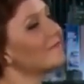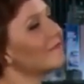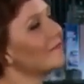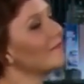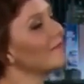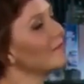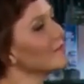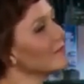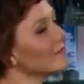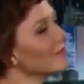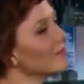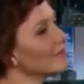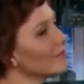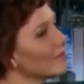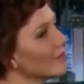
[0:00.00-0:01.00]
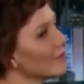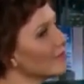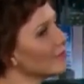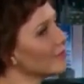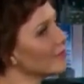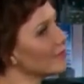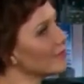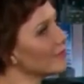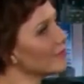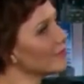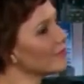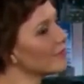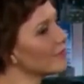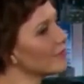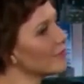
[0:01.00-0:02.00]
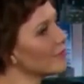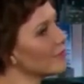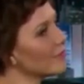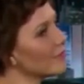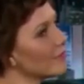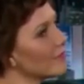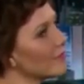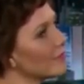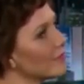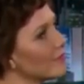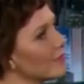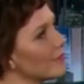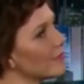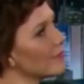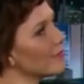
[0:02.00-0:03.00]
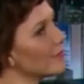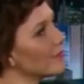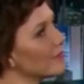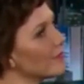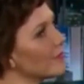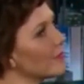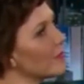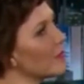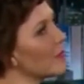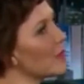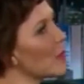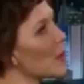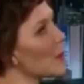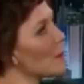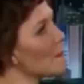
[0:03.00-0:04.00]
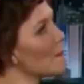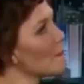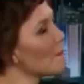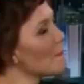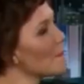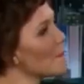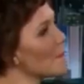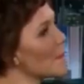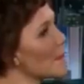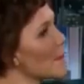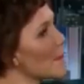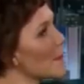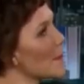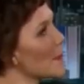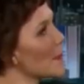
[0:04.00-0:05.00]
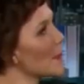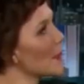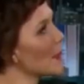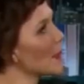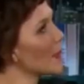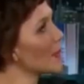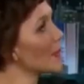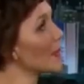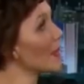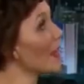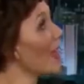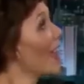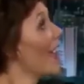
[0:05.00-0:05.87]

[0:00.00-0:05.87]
(silent)